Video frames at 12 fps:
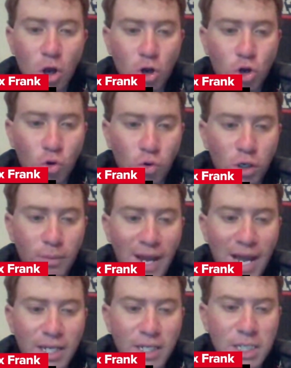a
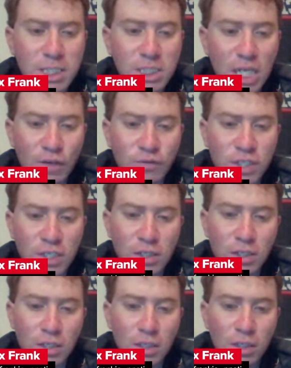cornerback, a
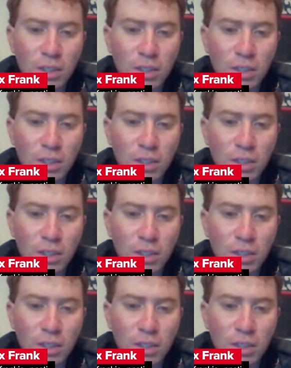safety,